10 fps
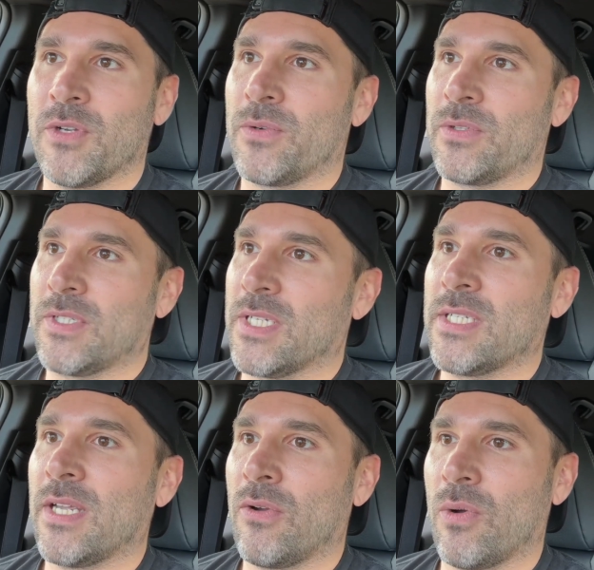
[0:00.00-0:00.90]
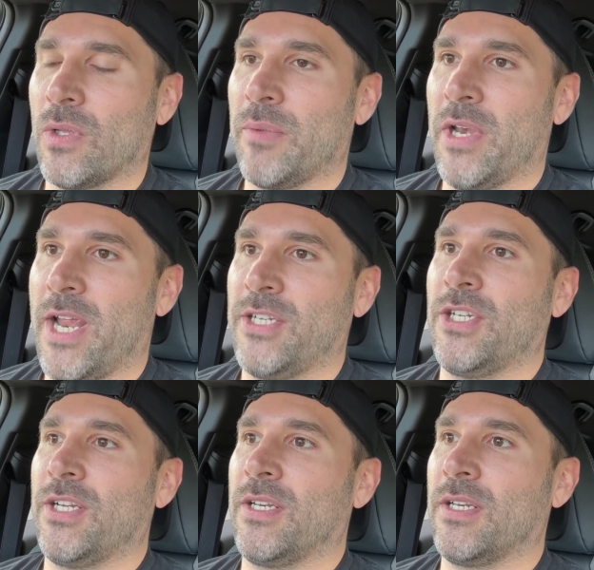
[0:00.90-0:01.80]
So it's a single
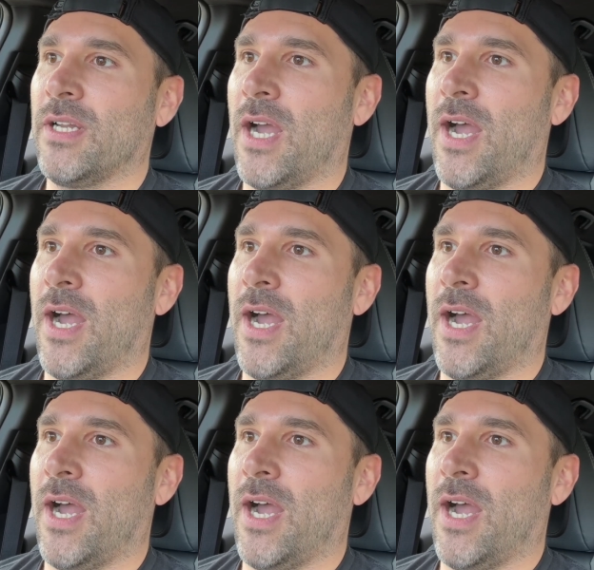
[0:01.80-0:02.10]
elimination